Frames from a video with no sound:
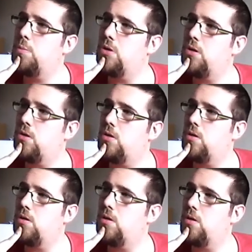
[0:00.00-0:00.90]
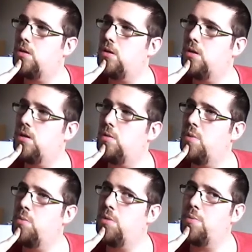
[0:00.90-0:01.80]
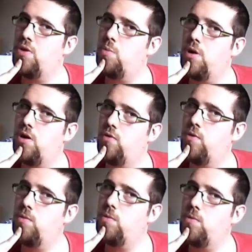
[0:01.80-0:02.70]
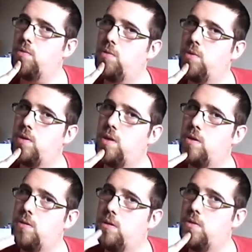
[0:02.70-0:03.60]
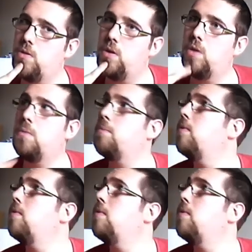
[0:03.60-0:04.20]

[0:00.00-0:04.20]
it might be Miss Marvel, so